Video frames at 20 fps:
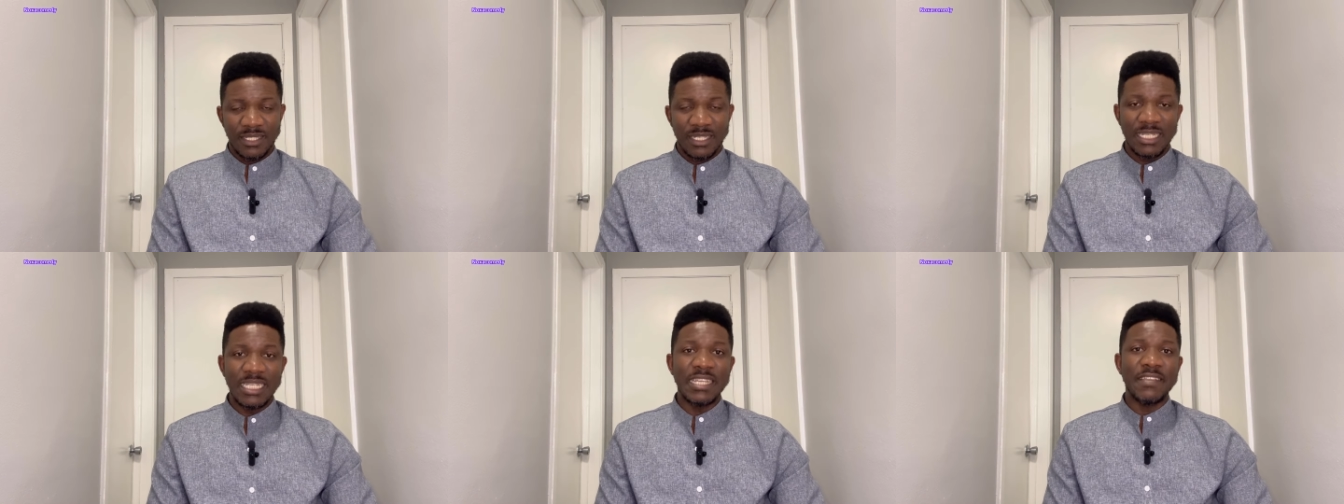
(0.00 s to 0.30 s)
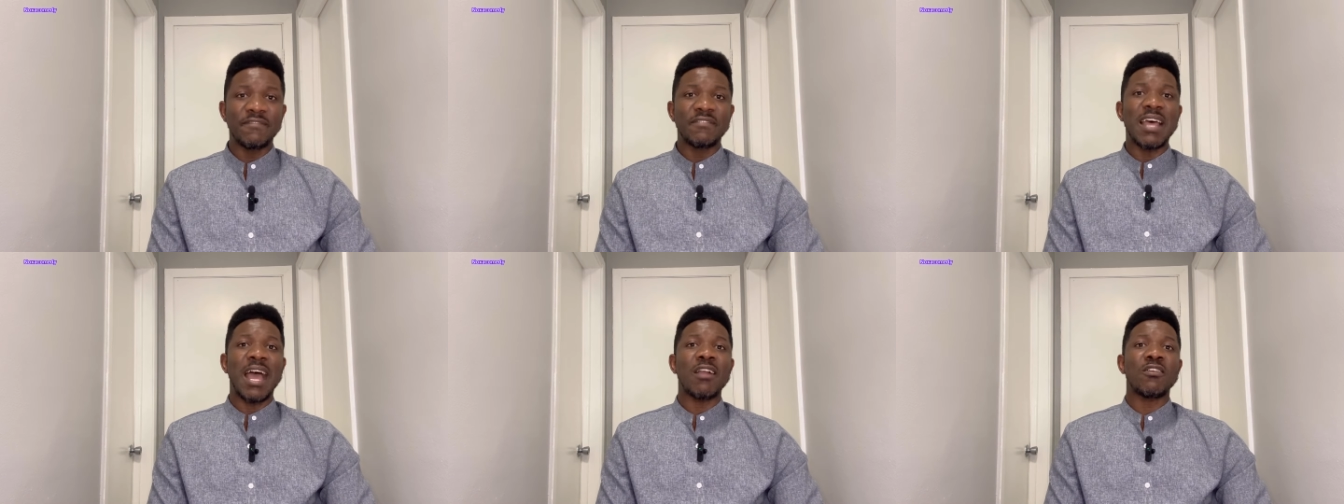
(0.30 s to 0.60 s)

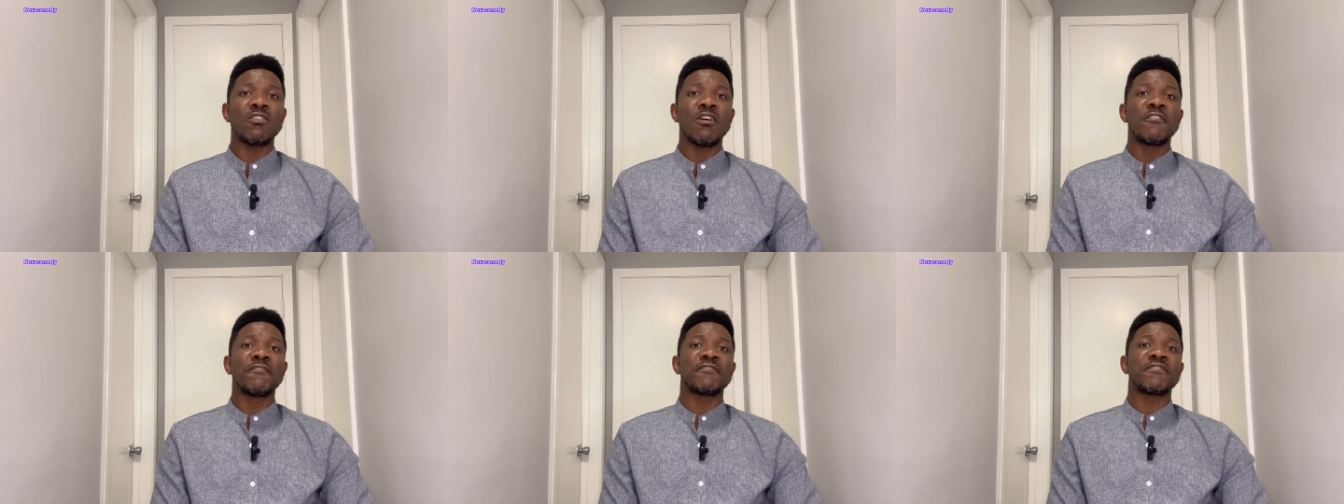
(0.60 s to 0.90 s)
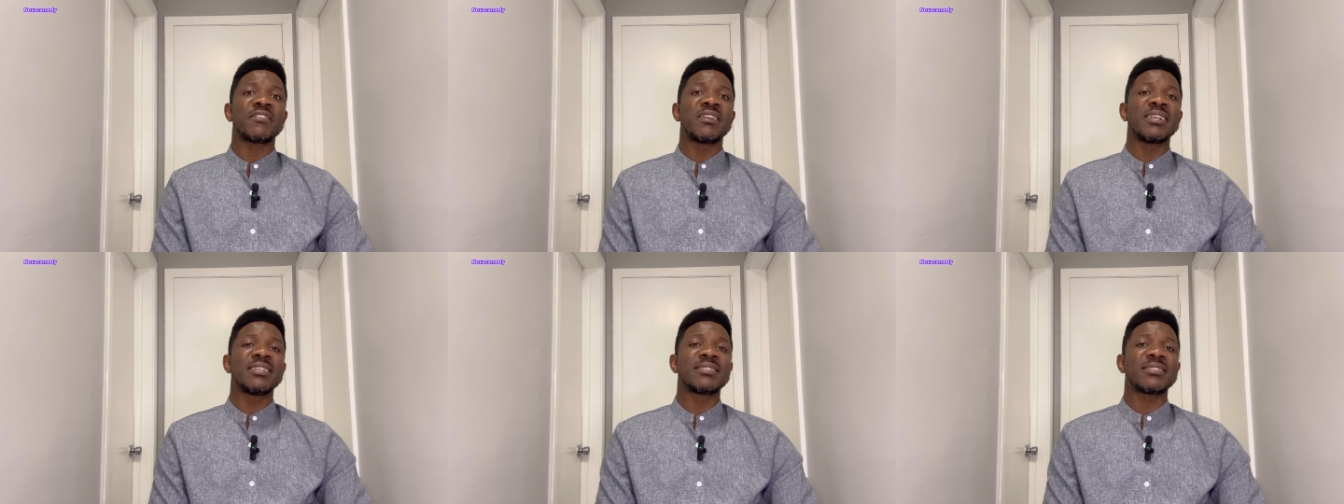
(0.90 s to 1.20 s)
if that
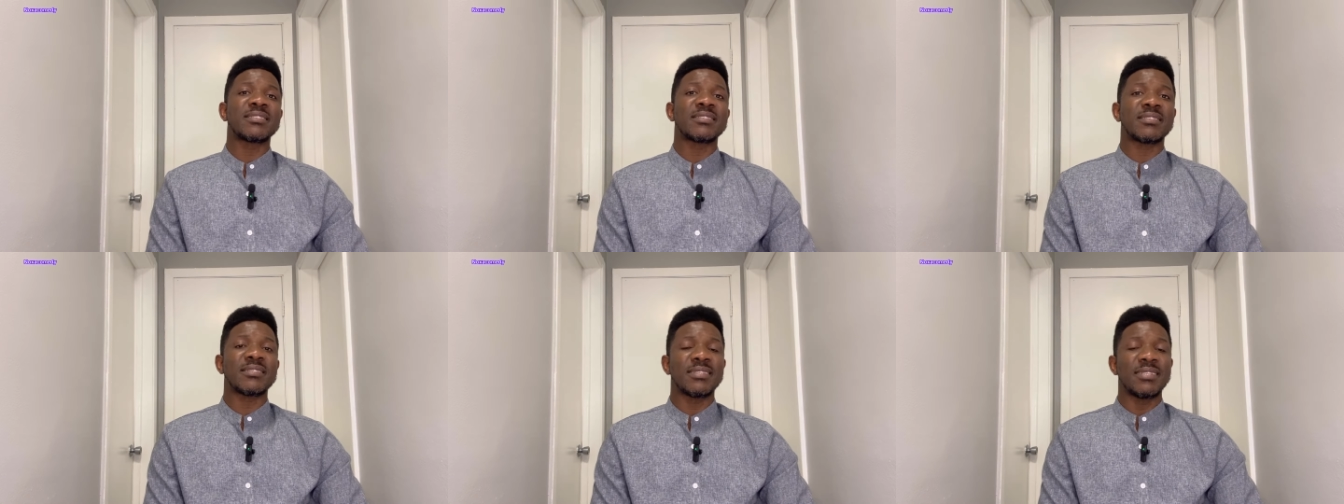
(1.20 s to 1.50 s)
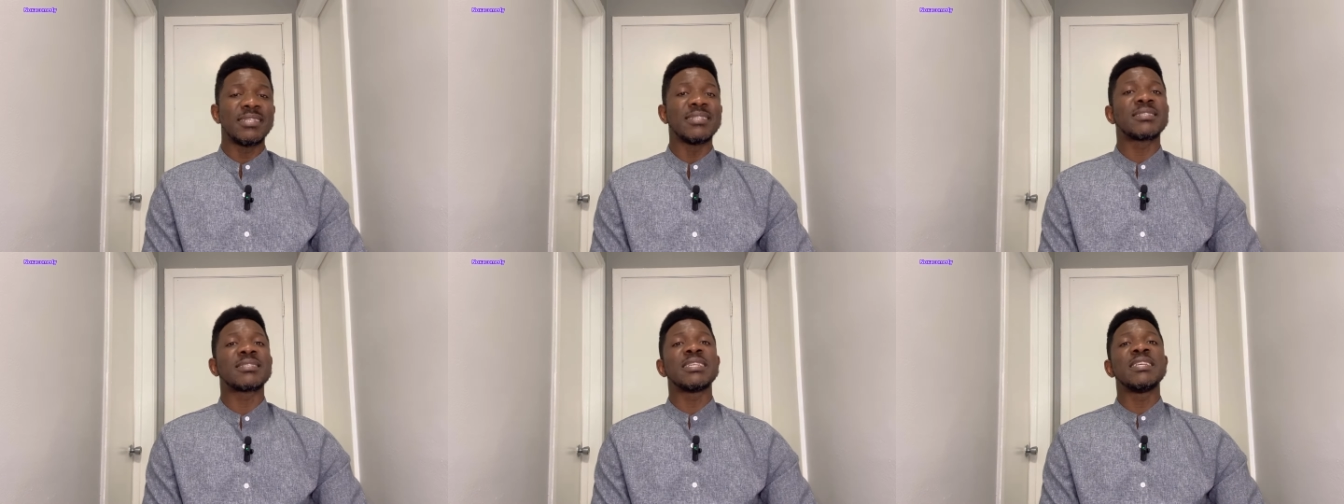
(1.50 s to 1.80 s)
conference
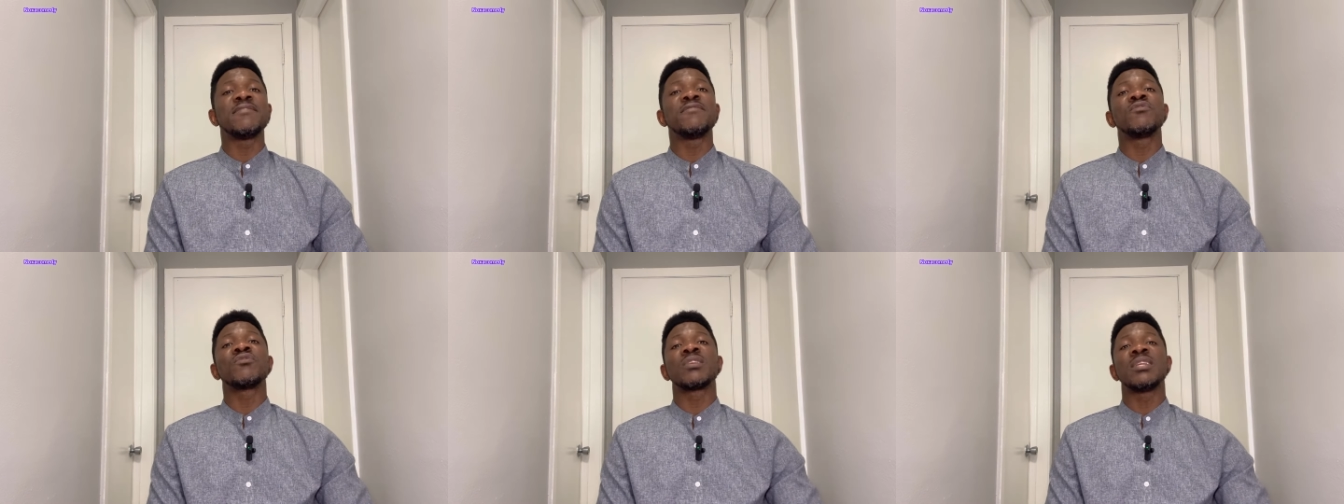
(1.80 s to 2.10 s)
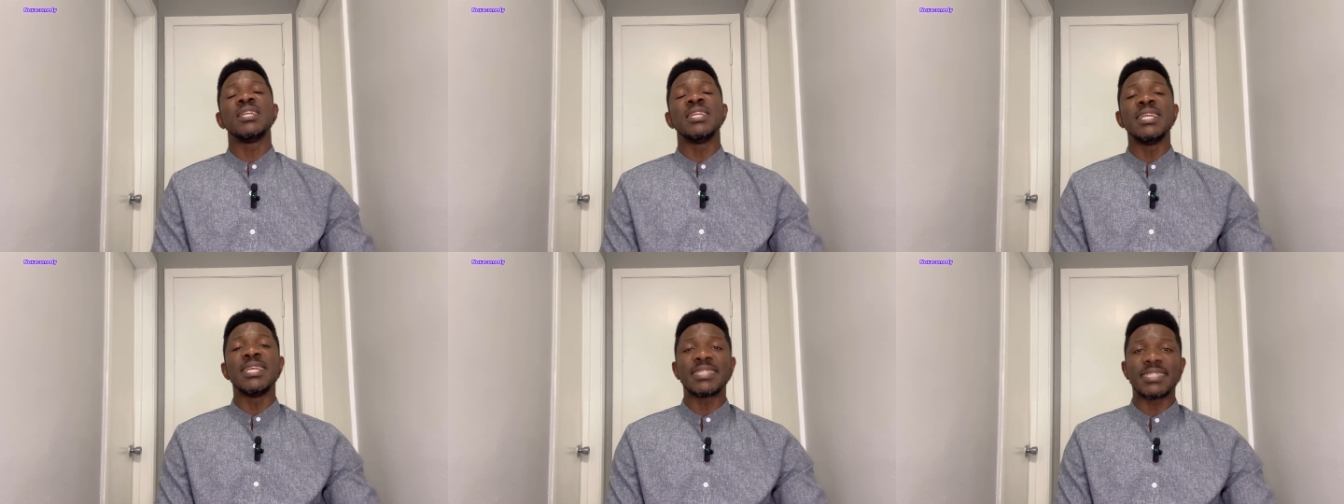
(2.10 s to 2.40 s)
is even
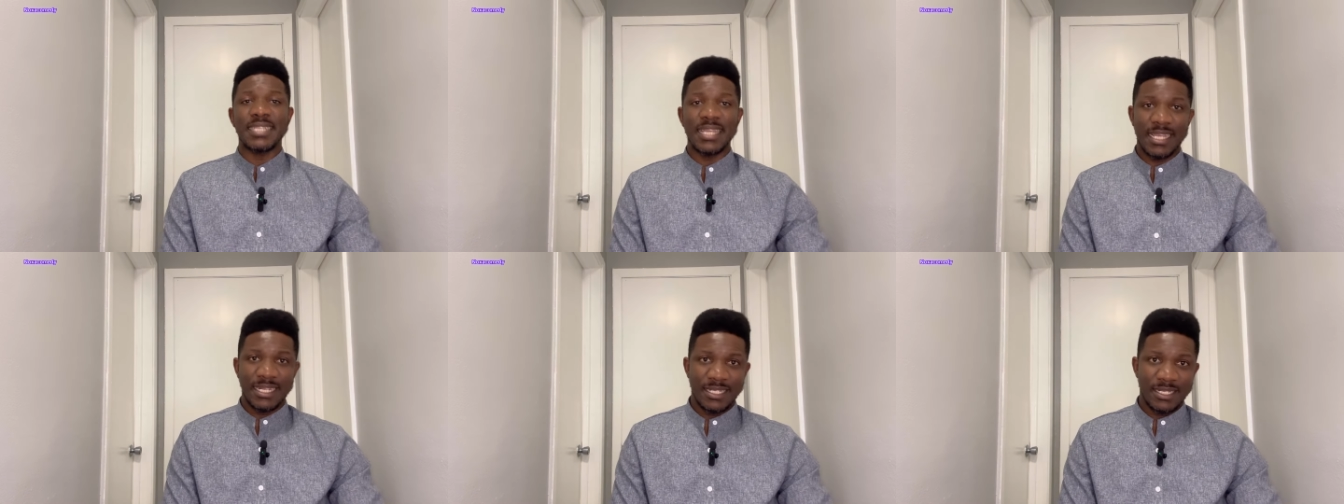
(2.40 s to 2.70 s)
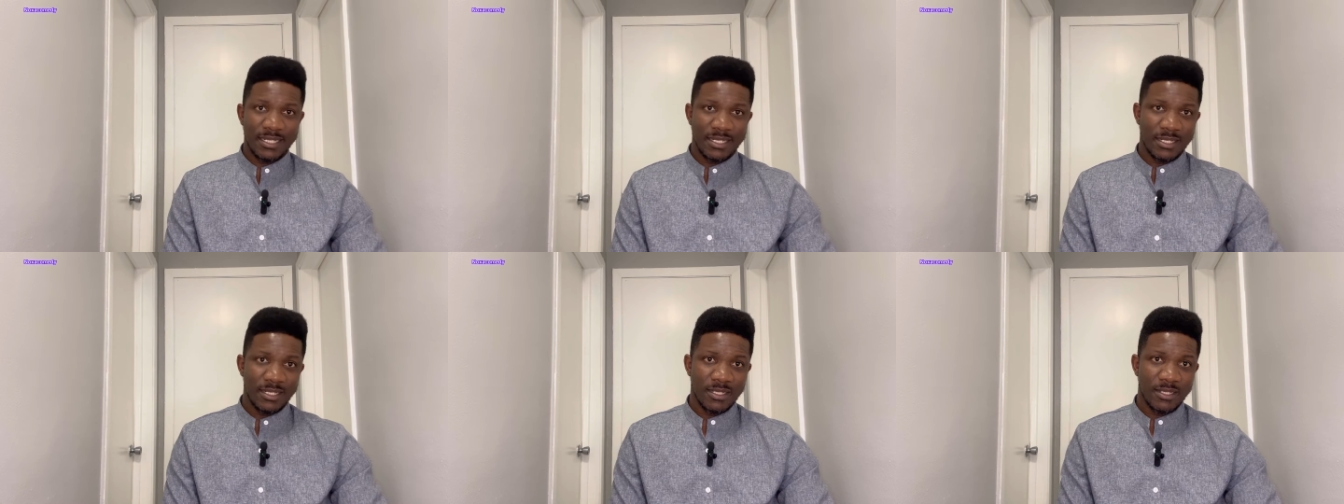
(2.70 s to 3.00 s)
related